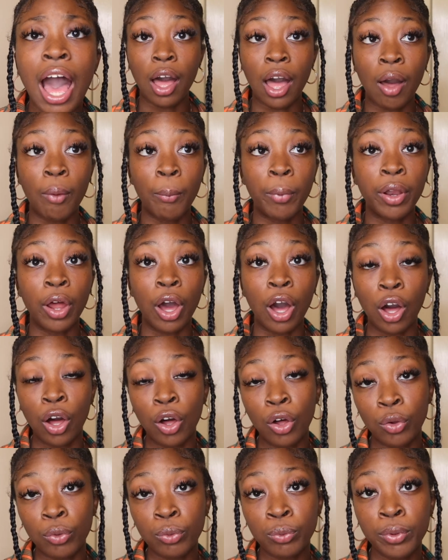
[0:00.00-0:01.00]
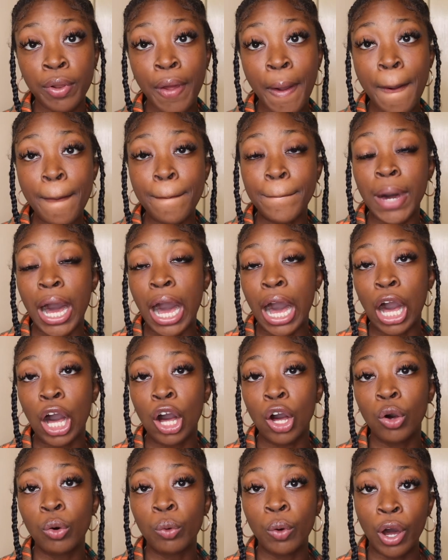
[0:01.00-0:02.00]
I want to own my
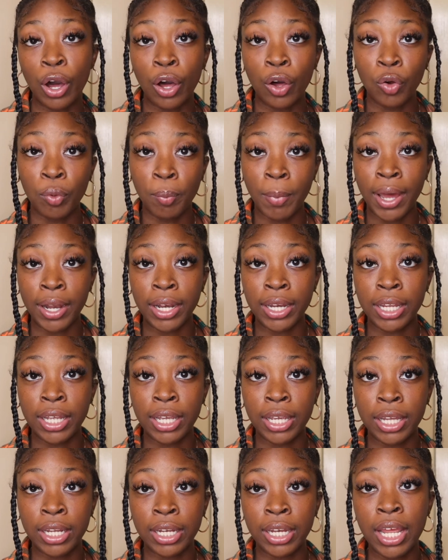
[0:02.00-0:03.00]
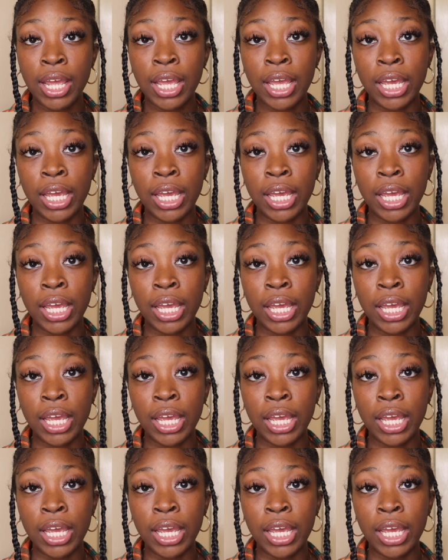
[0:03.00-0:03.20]
own home by then